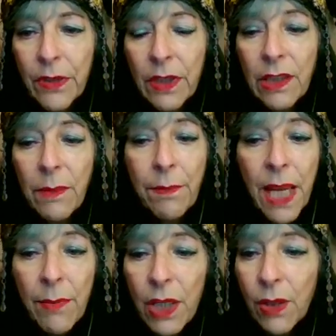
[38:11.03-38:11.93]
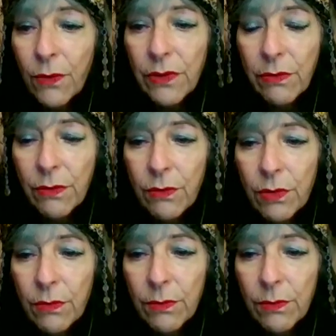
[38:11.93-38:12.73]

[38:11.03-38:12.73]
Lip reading: that the baby goes through,